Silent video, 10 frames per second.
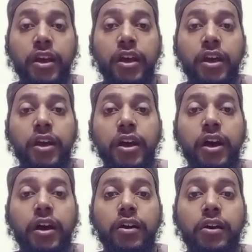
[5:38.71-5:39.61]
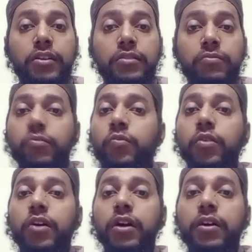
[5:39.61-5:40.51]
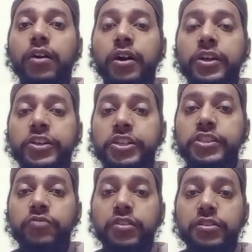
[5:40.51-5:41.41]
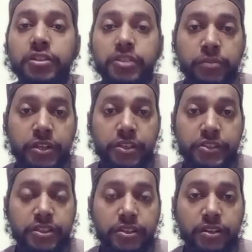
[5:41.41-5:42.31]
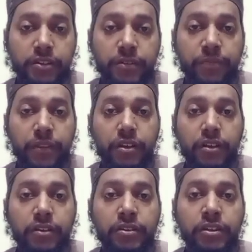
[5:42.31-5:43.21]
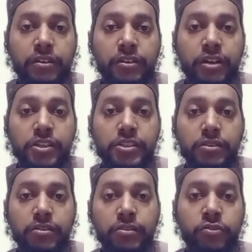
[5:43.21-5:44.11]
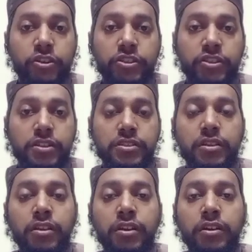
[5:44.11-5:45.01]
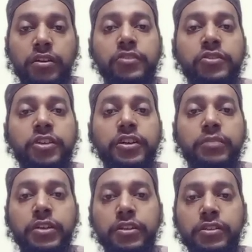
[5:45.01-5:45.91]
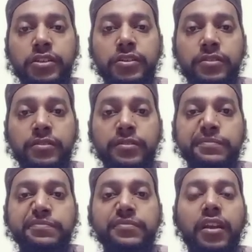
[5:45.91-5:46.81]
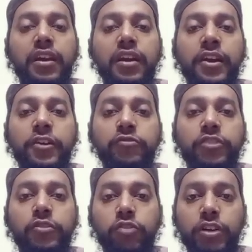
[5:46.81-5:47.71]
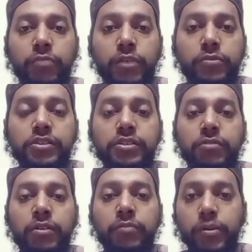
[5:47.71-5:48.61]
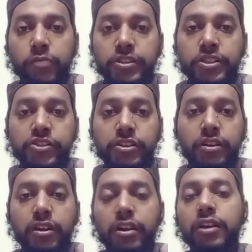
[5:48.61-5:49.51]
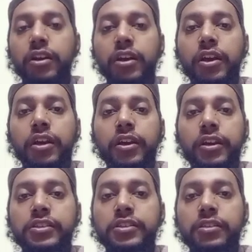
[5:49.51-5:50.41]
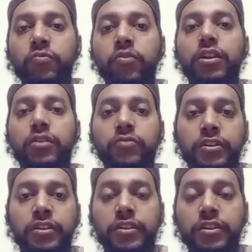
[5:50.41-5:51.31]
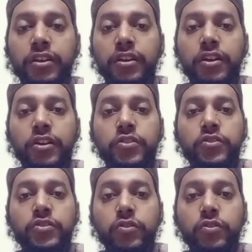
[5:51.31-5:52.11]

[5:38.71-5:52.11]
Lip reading: Uh, I teach for 30 minutes. The class duration is 30 minutes. And for Quran memorization, it is 1 hour. So,